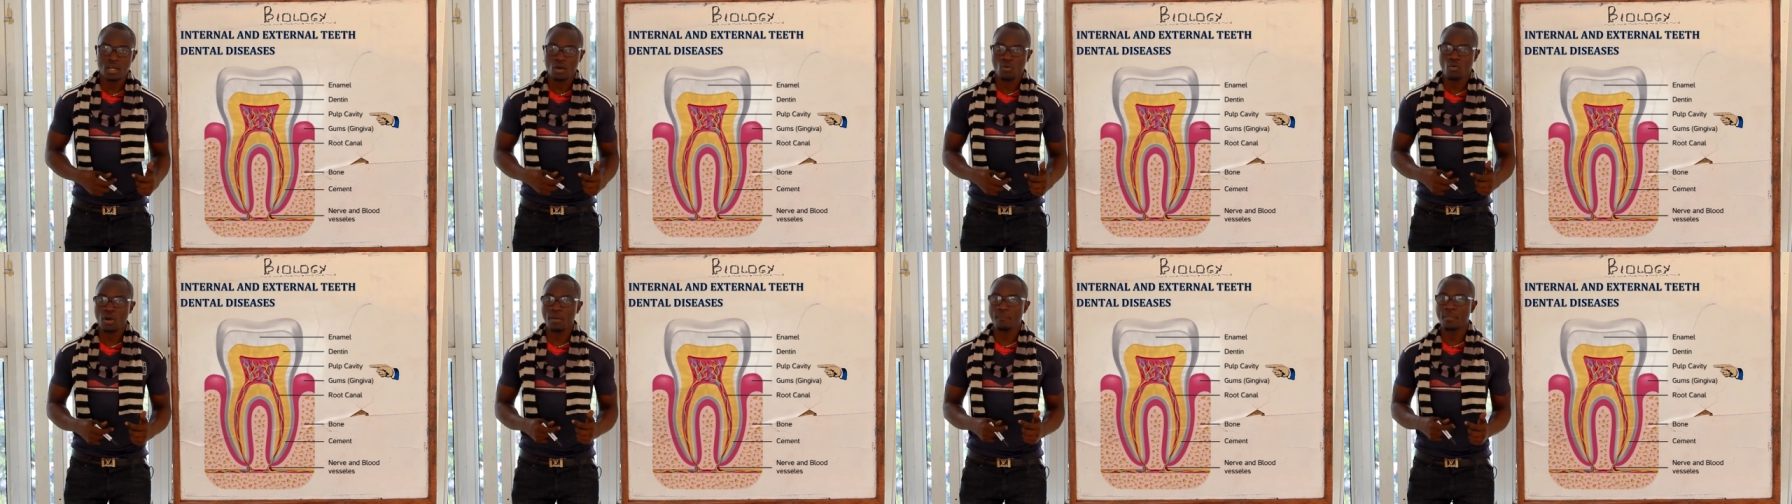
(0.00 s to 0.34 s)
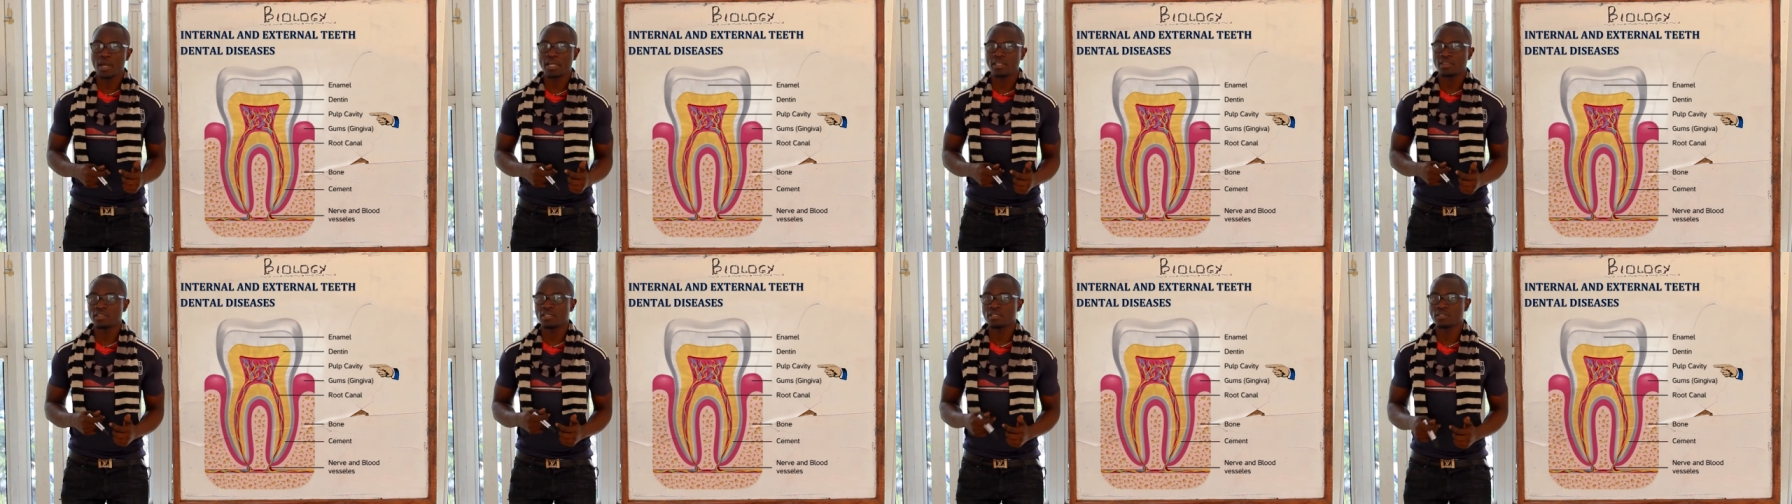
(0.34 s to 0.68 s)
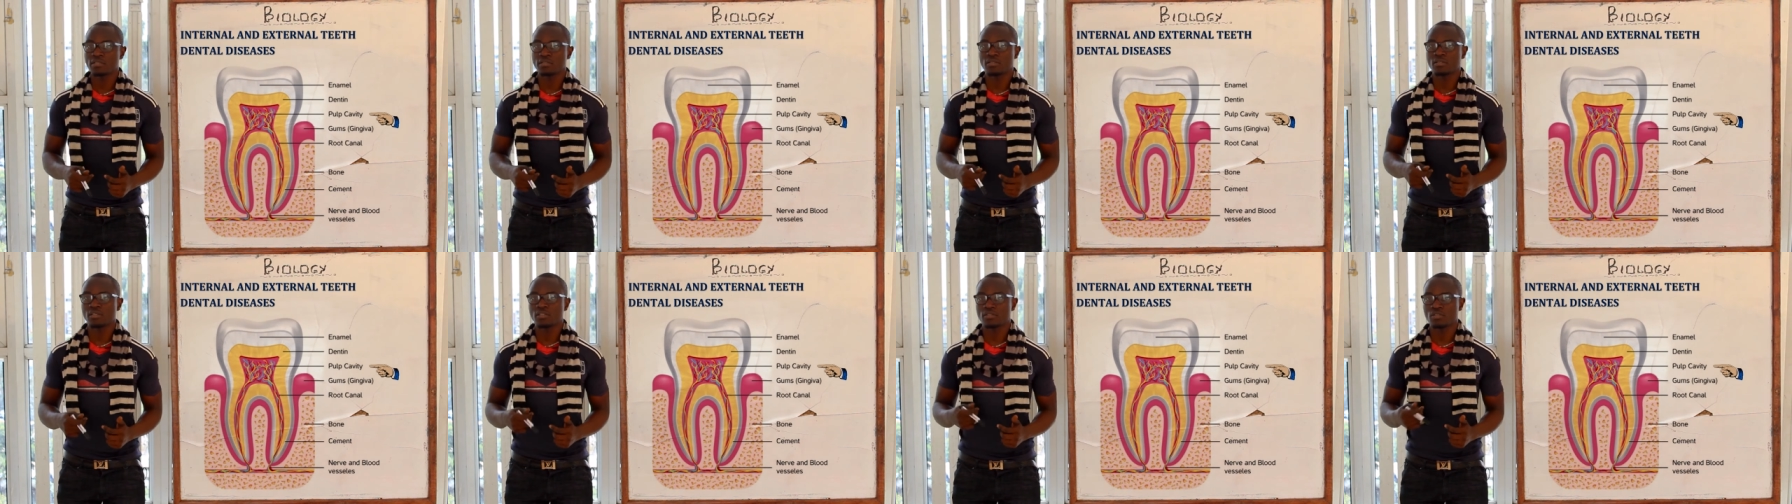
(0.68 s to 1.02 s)
whereby
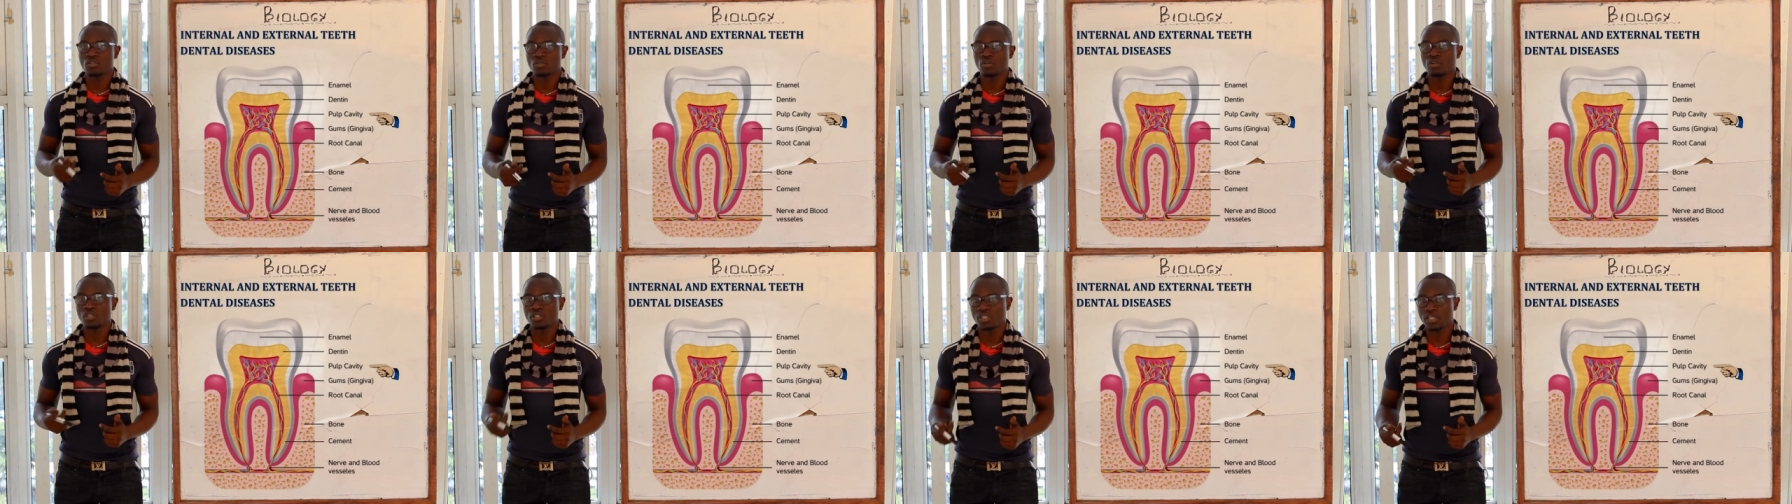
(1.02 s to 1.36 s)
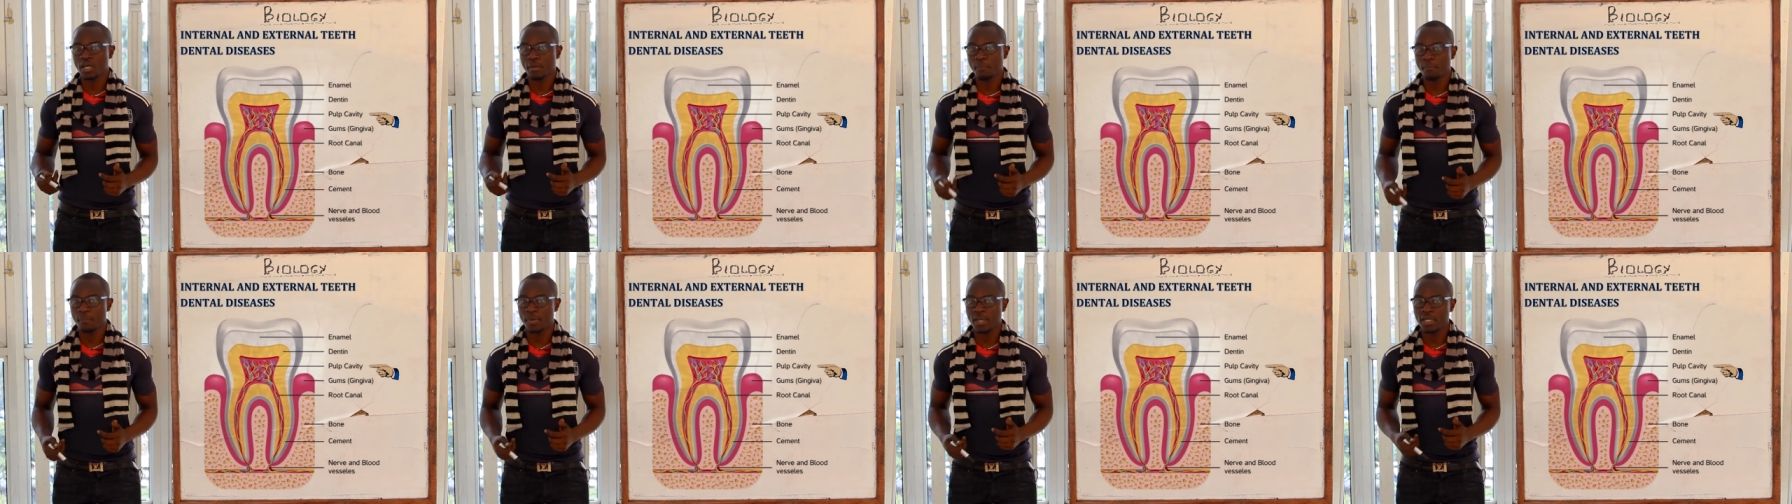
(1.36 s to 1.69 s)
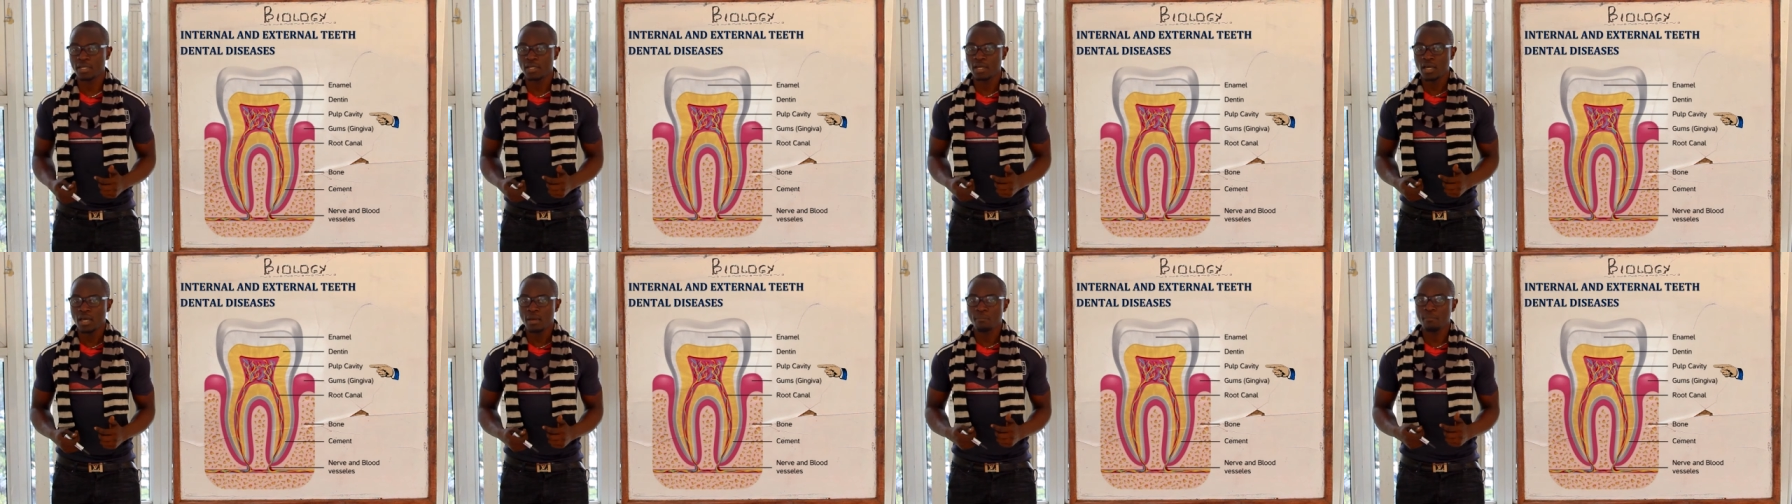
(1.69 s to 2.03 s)
this strong sharp
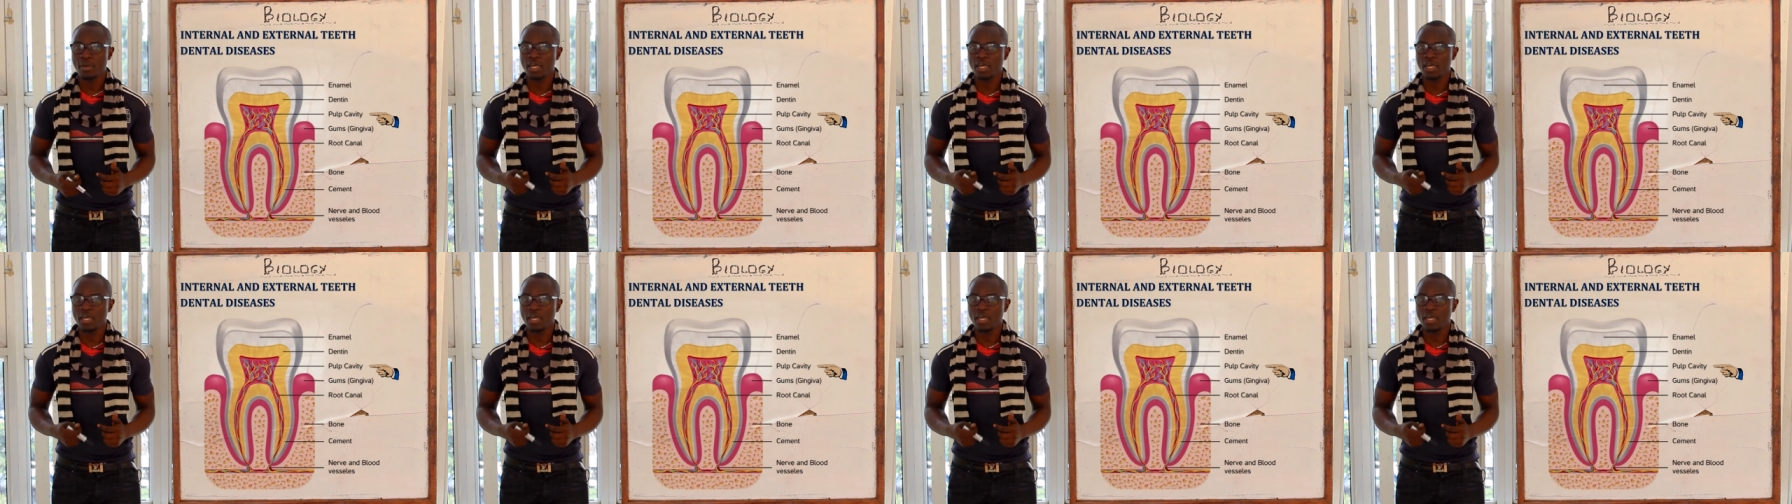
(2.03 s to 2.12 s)
pain